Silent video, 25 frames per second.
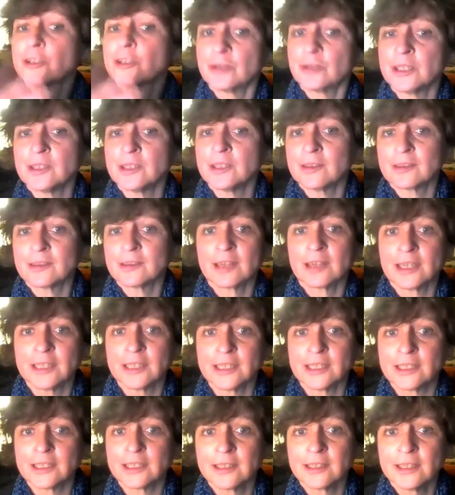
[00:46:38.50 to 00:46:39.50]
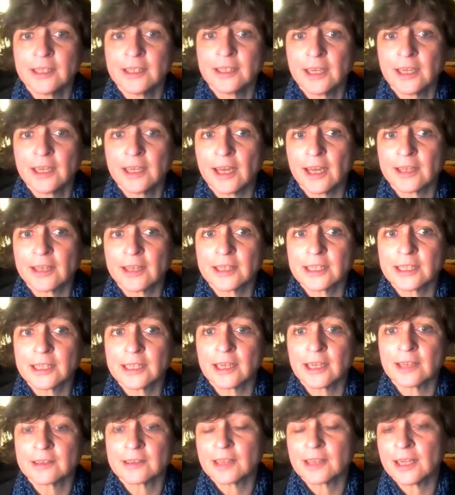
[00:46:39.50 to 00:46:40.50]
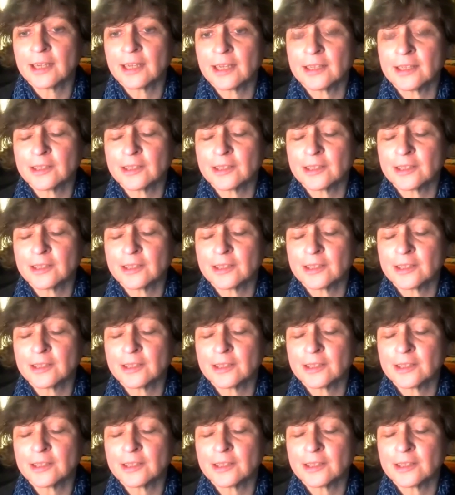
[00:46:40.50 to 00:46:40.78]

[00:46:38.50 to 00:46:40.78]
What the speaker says: or inside. I think that